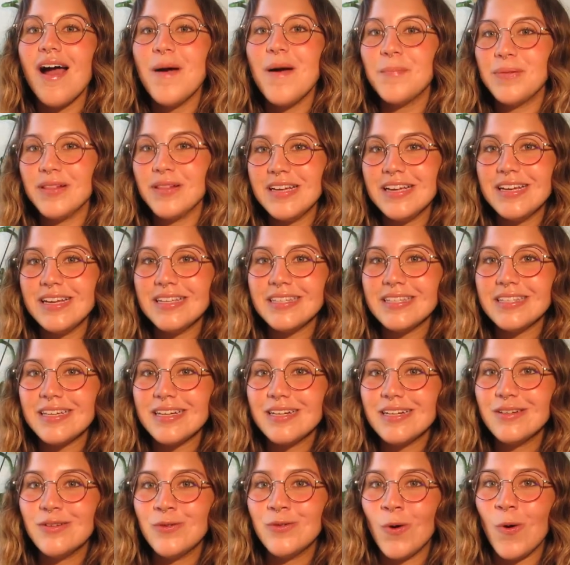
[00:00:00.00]
Please
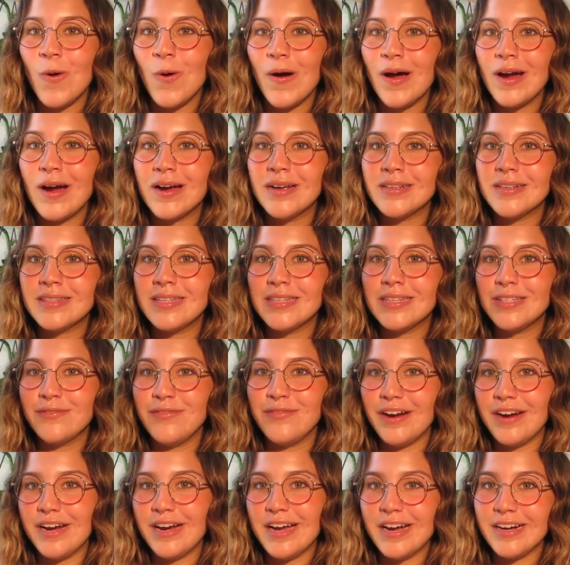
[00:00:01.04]
ignore this
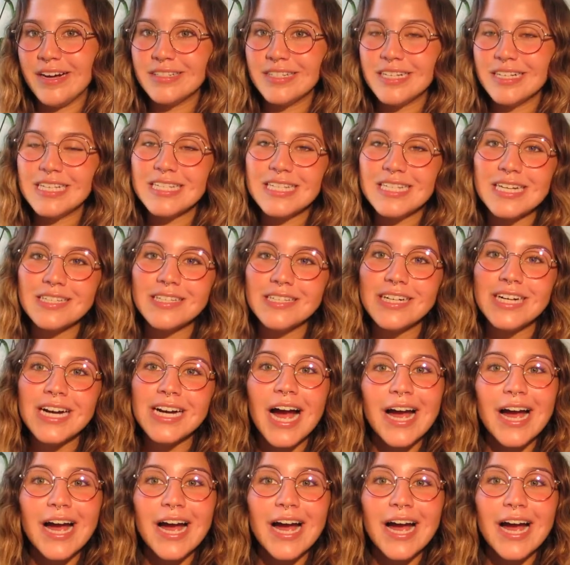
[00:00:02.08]
very ugly sticker.